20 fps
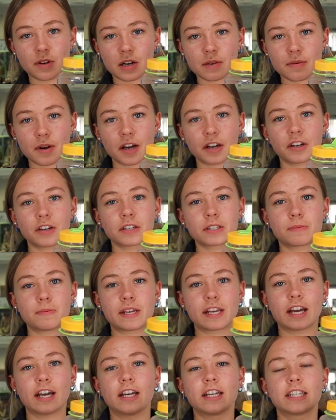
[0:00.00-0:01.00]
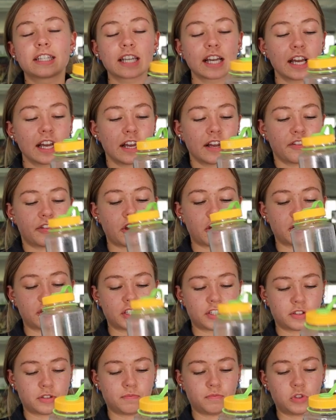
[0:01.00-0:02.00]
water bottles because they're
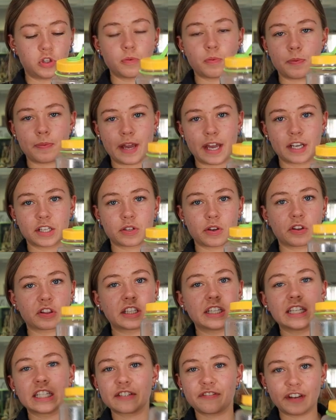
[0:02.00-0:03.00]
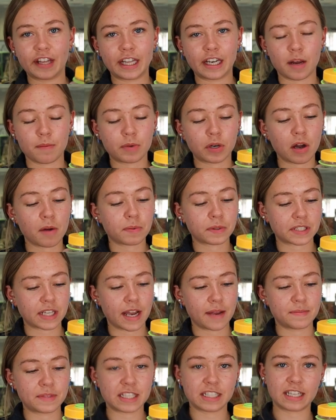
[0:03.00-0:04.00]
just super big, so I only need to fill it up a couple
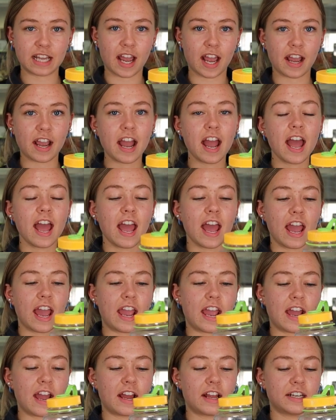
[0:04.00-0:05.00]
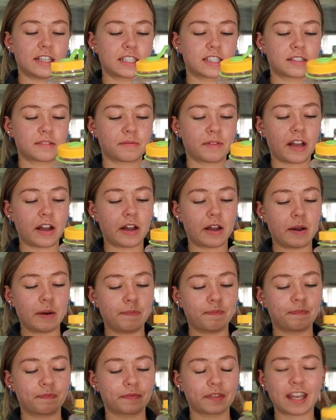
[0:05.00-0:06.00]
times a day. And
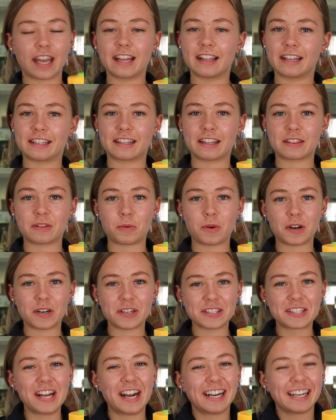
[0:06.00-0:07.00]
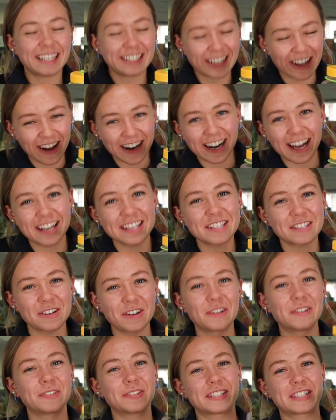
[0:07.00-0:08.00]
I like that the water's not ice
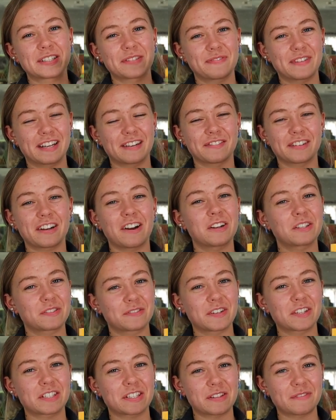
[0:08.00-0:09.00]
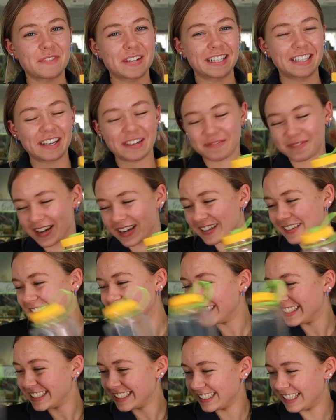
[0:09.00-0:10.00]
cold, which is a bit of a controversial opinion, but
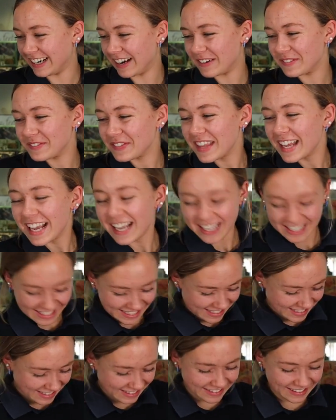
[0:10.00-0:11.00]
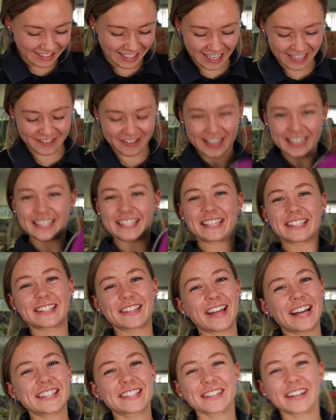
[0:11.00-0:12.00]
you know. Anyways, so
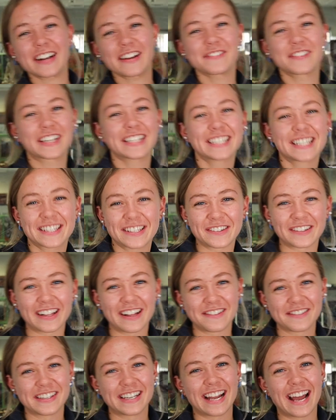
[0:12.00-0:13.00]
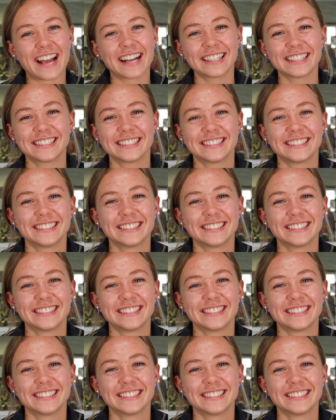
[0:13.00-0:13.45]
that's what I bring to school every day.